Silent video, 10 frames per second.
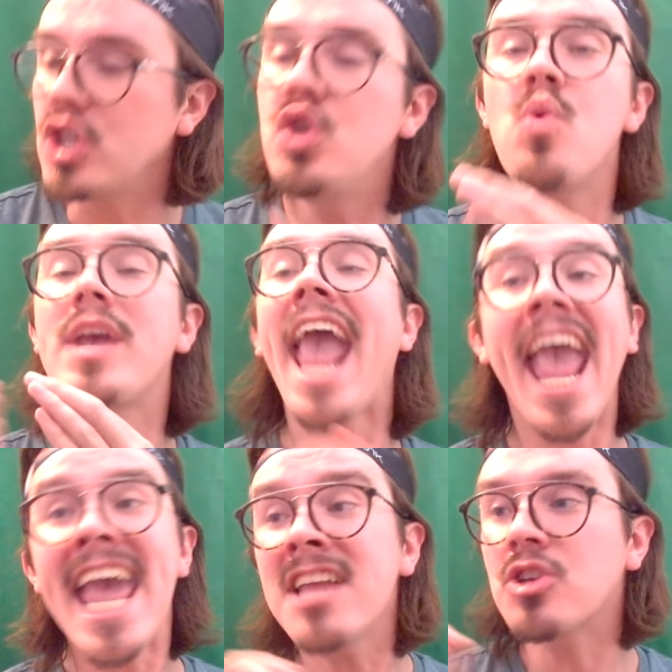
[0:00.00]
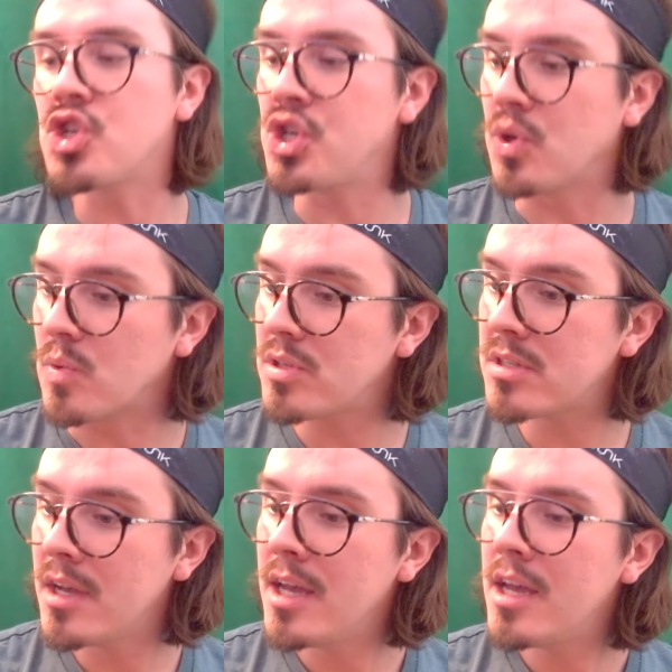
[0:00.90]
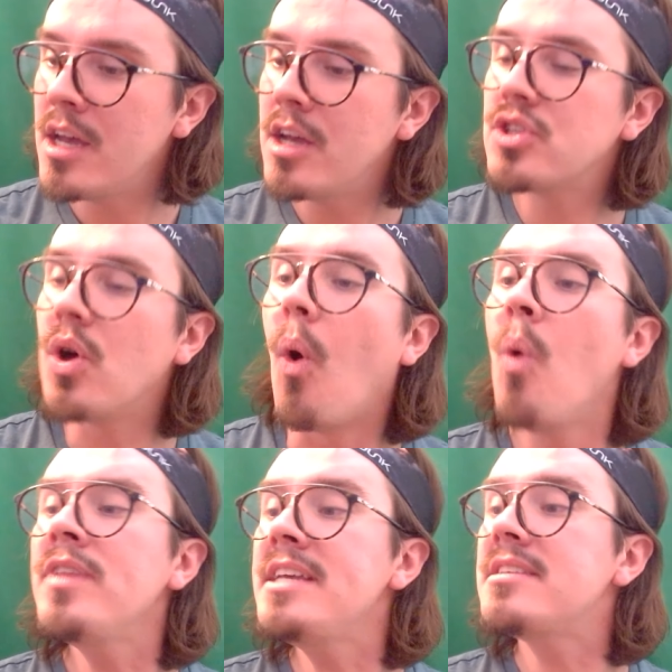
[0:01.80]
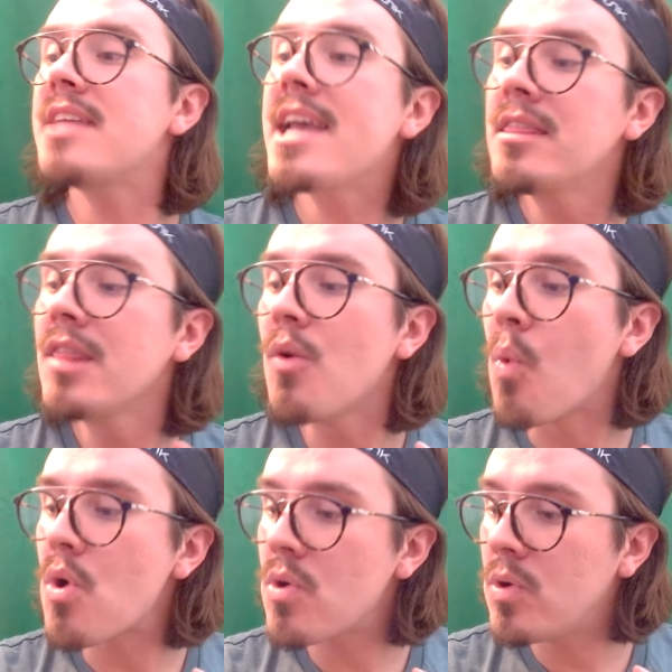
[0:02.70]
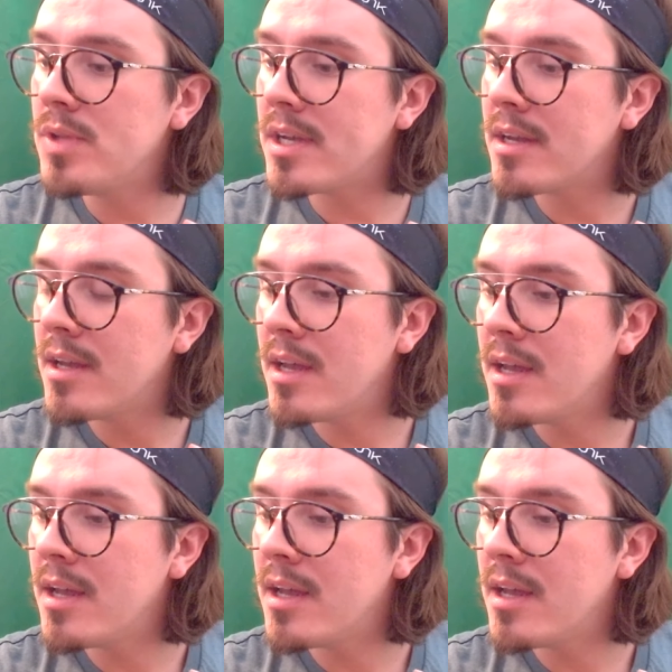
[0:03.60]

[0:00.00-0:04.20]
You can choose to only stay in the world